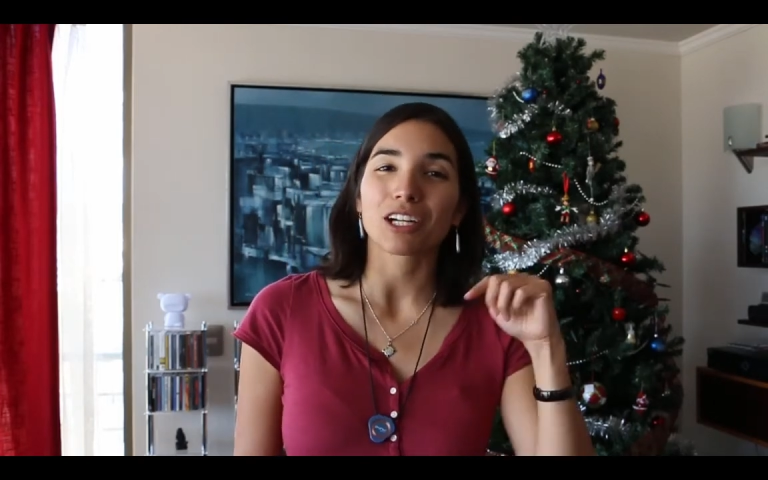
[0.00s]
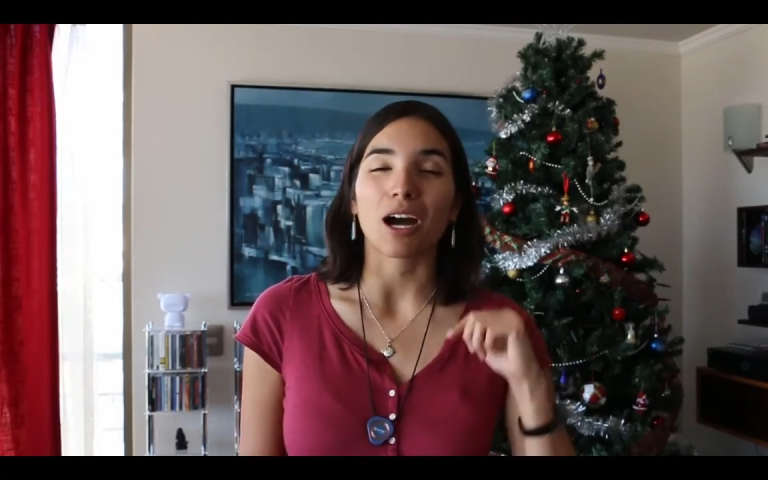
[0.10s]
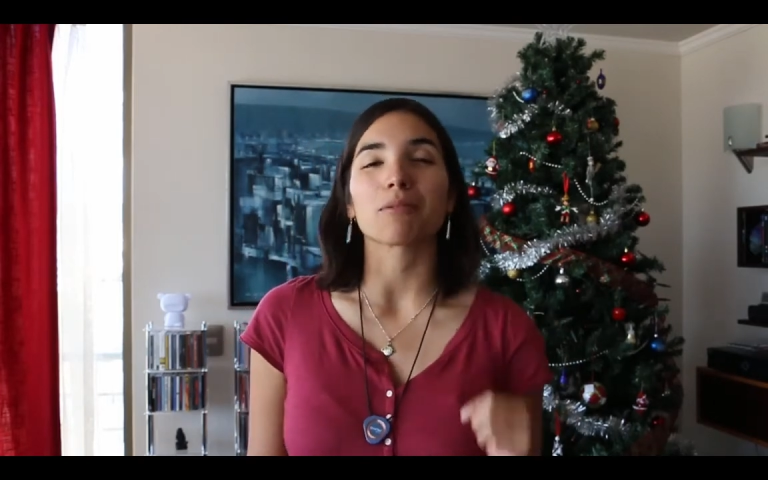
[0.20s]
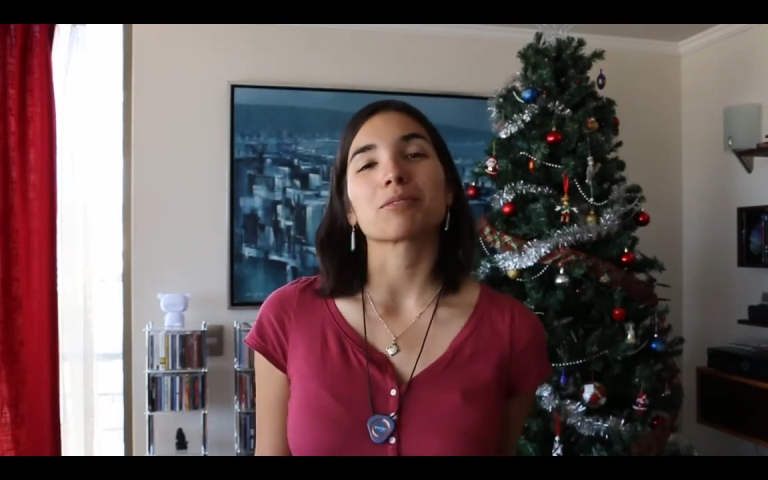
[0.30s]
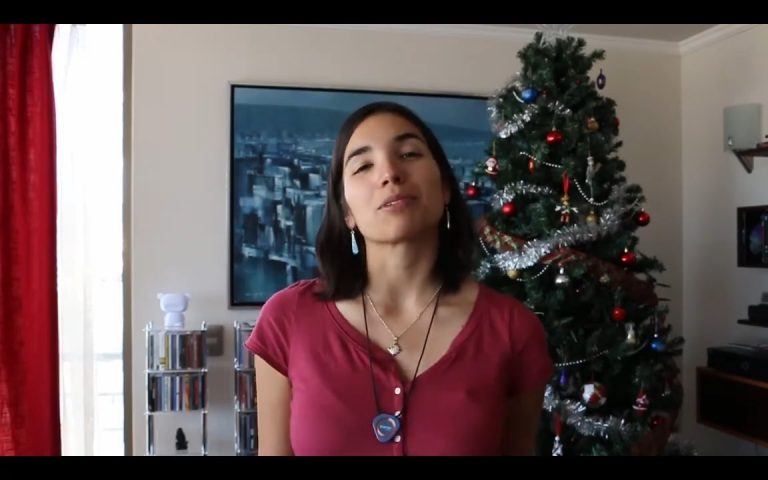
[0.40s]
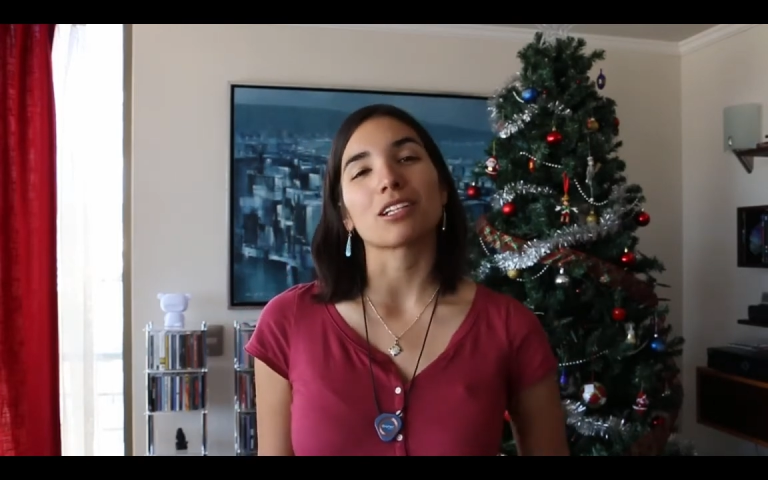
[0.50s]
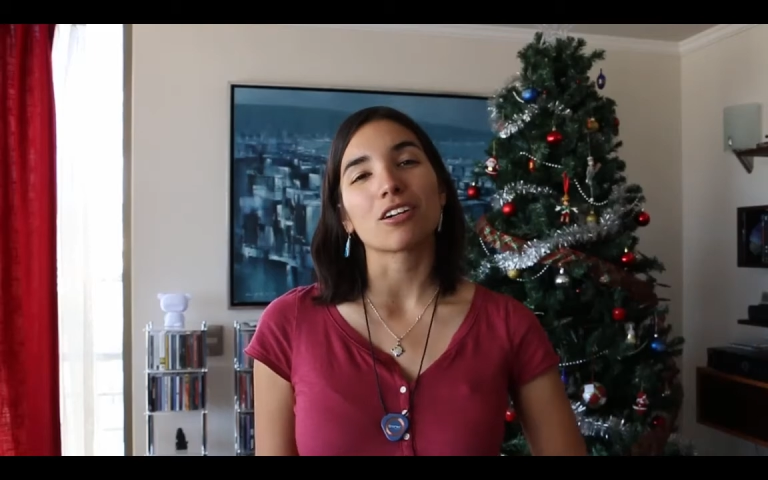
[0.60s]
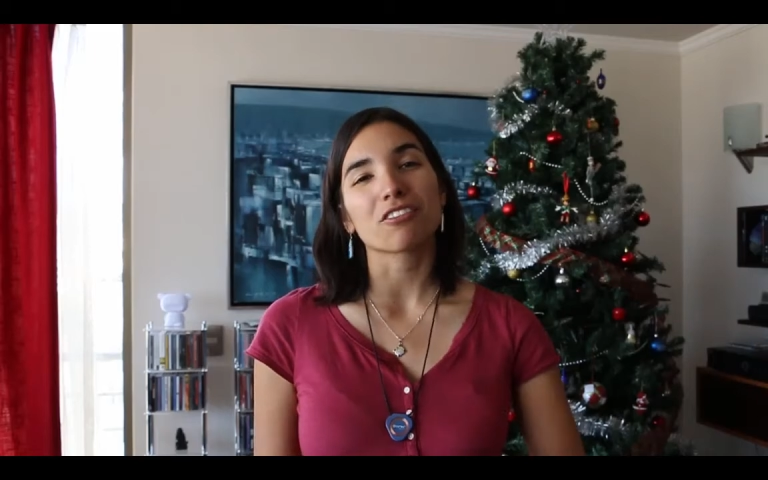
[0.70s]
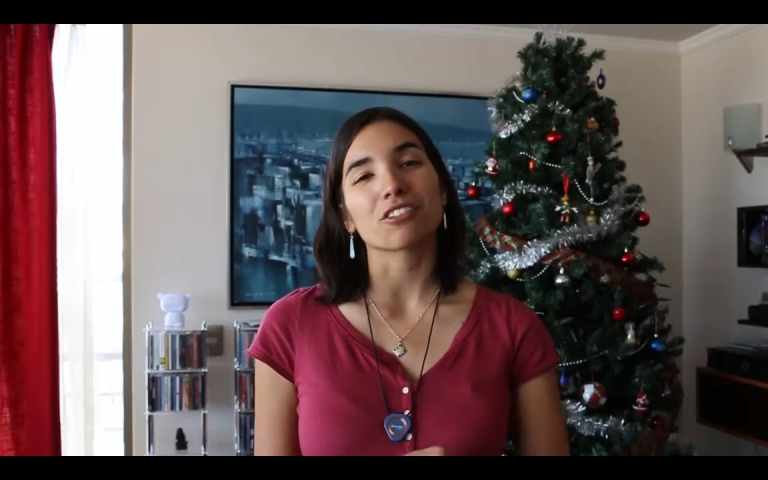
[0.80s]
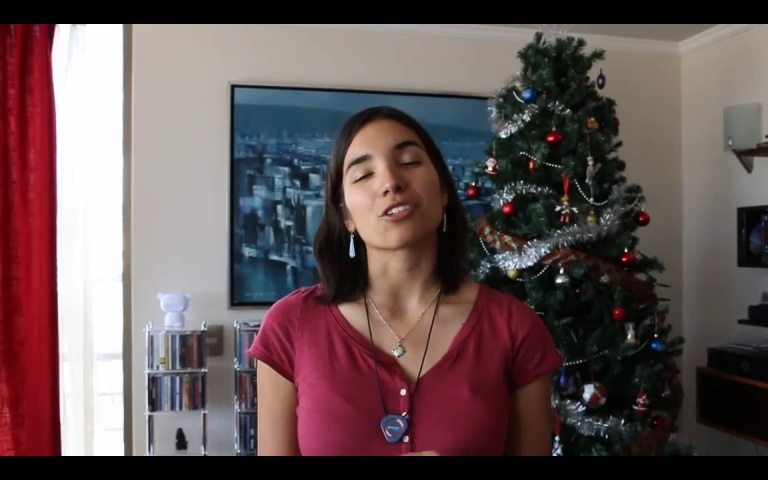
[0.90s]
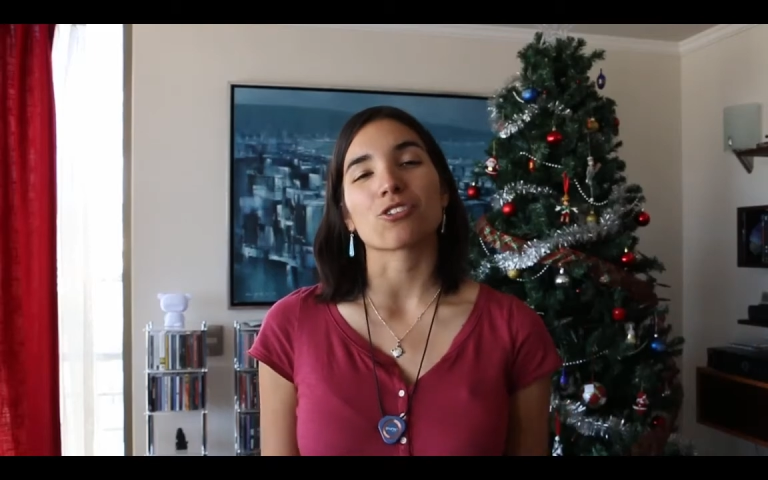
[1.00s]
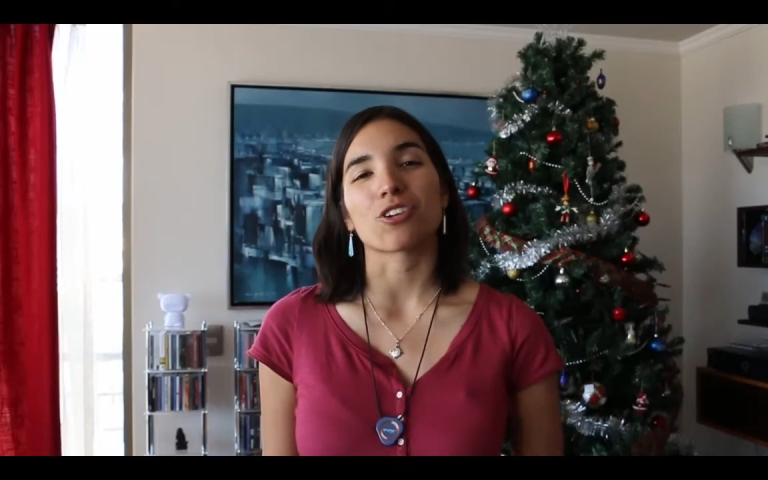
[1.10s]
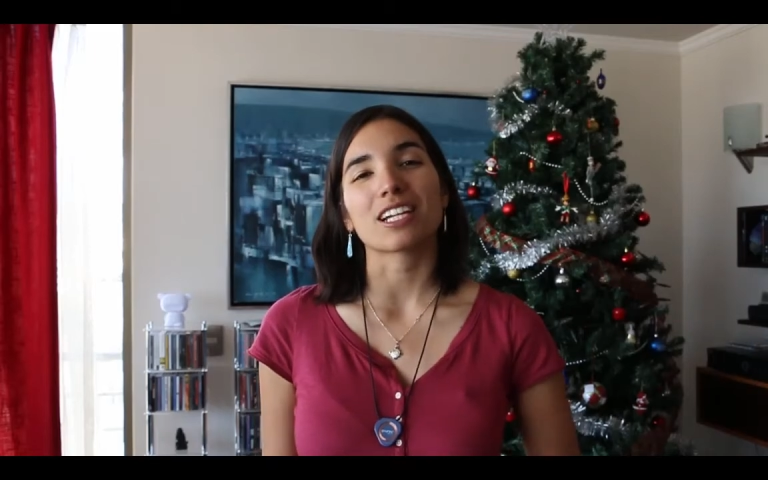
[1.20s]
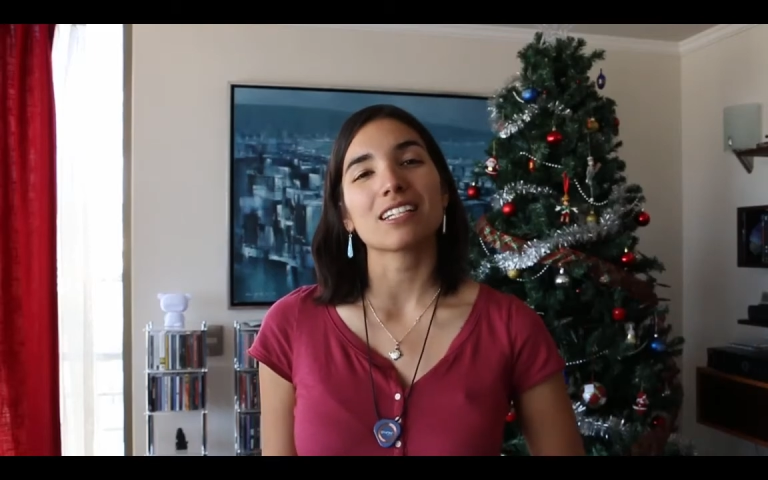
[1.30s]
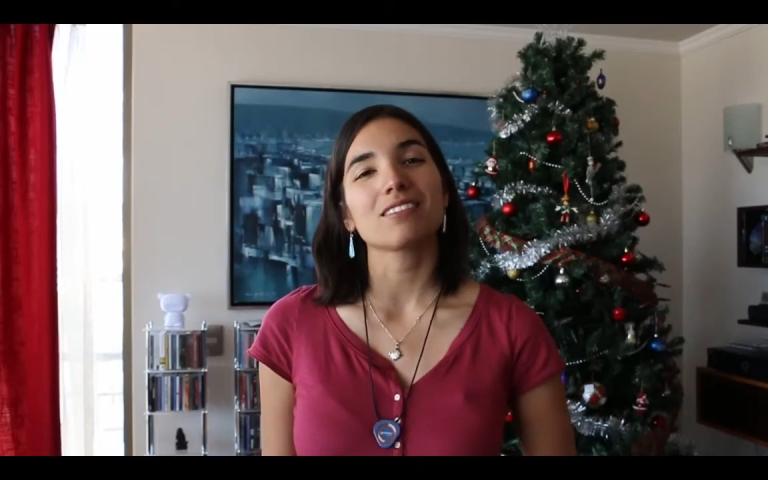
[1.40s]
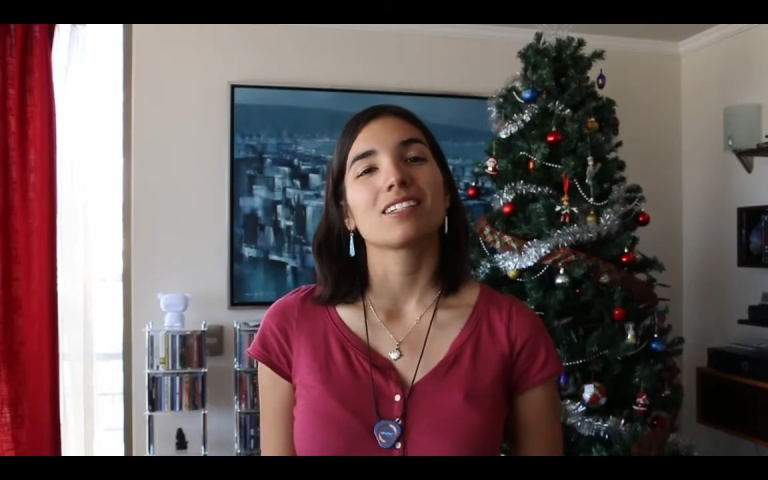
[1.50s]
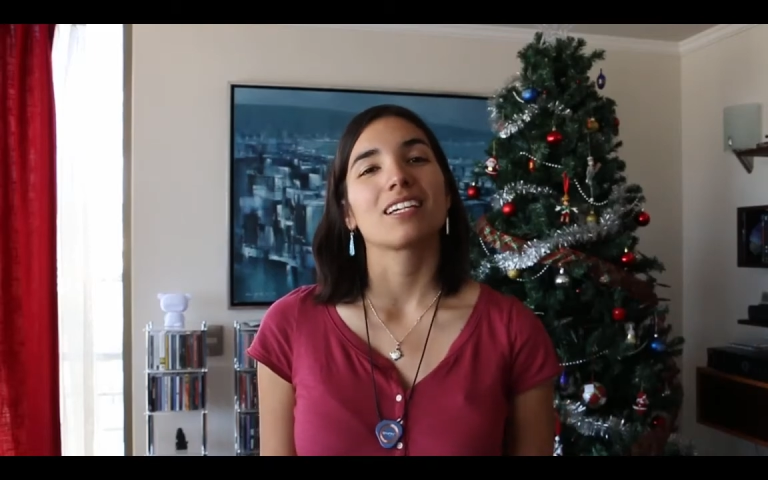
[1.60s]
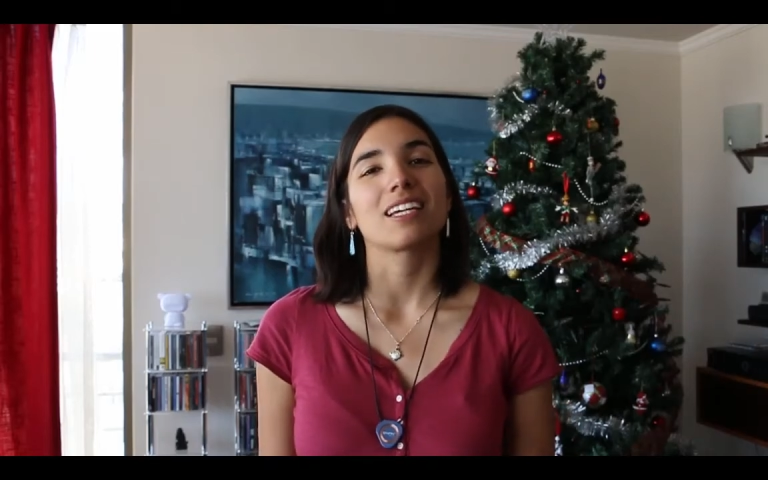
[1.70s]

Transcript: comment below if you enjoyed it.